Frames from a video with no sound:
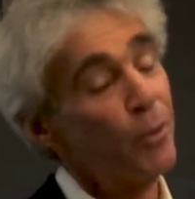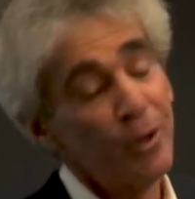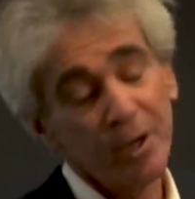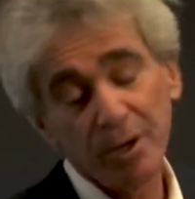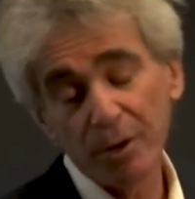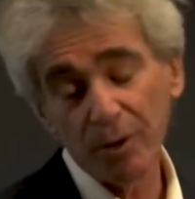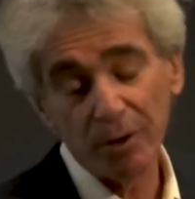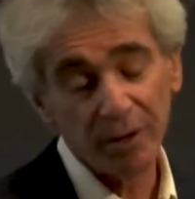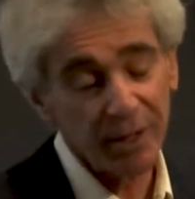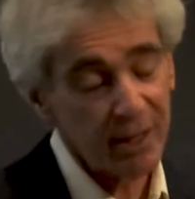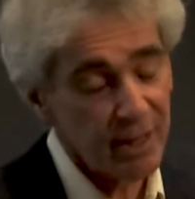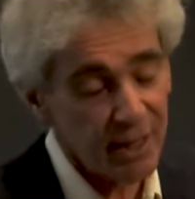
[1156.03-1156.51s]
When
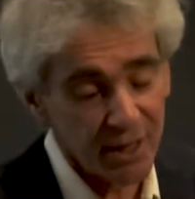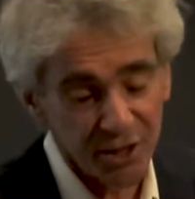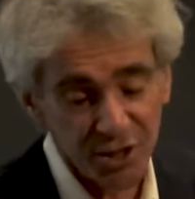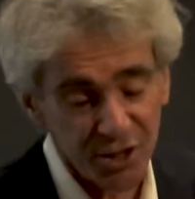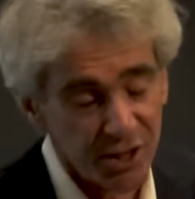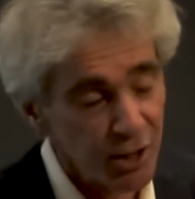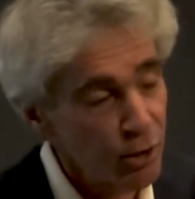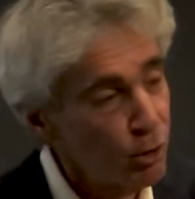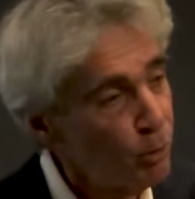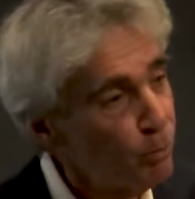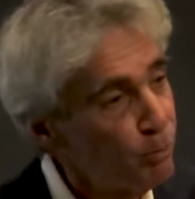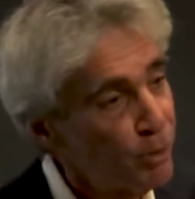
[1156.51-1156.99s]
you only get a
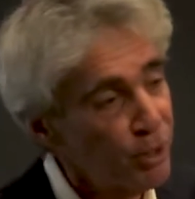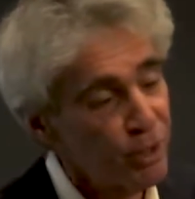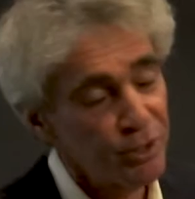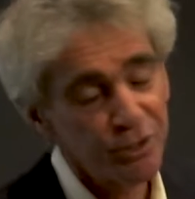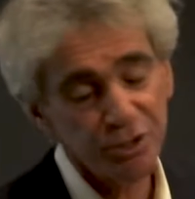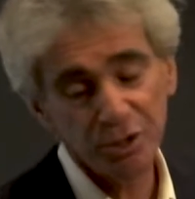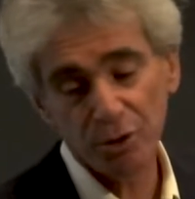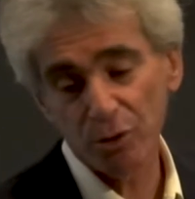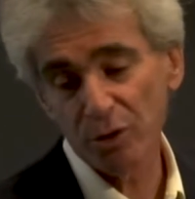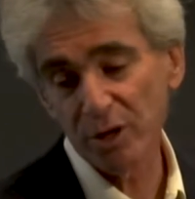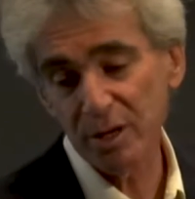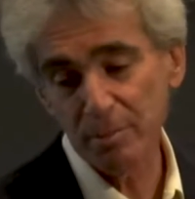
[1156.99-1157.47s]
single
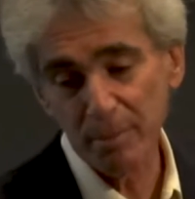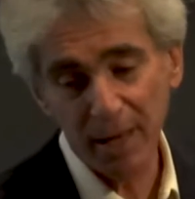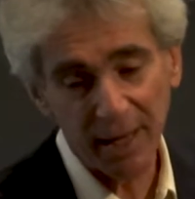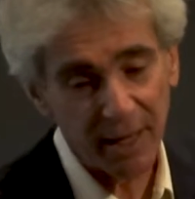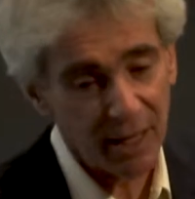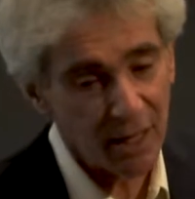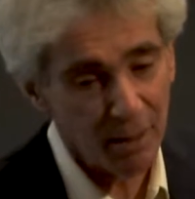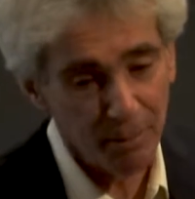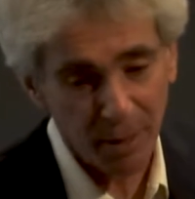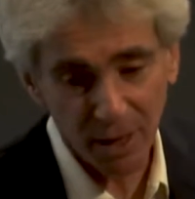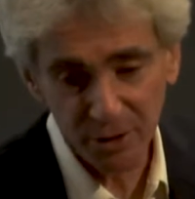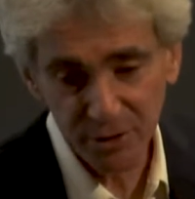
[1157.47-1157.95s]
burst, you're only
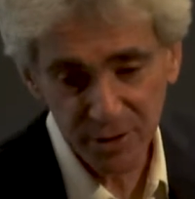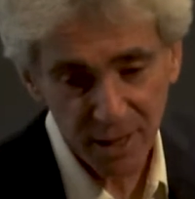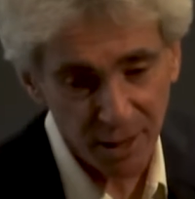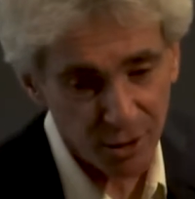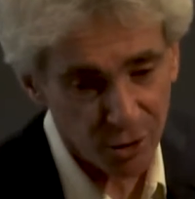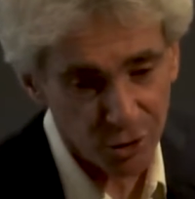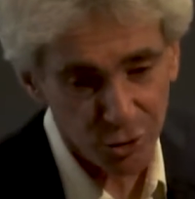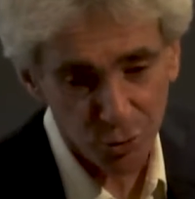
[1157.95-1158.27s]
making about 10